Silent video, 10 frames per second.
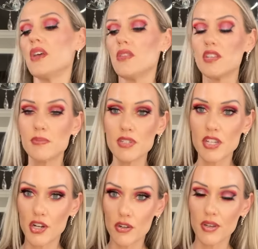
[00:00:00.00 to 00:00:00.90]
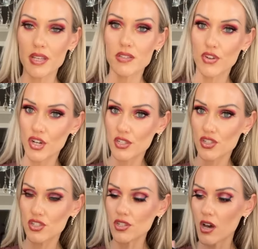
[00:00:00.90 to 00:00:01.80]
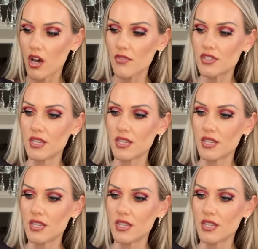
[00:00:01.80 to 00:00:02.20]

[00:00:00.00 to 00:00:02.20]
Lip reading: This material is very soft.